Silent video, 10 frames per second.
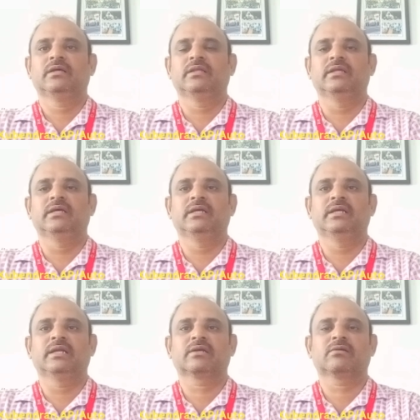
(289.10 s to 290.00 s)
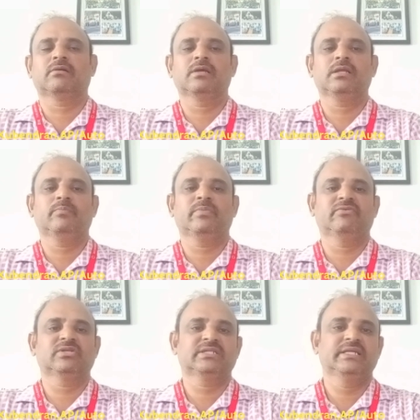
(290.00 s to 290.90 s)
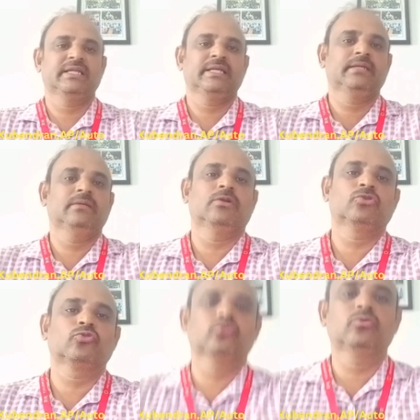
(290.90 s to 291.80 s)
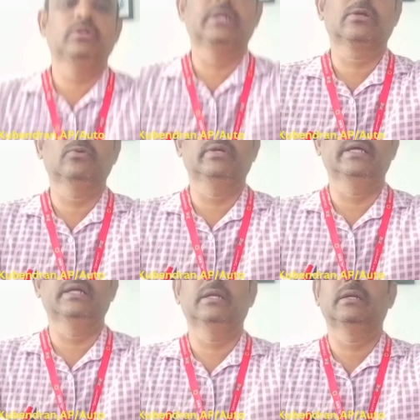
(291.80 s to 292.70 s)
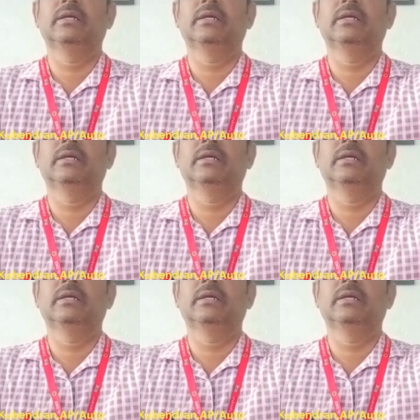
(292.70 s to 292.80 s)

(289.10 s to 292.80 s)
The electronic power steering also included,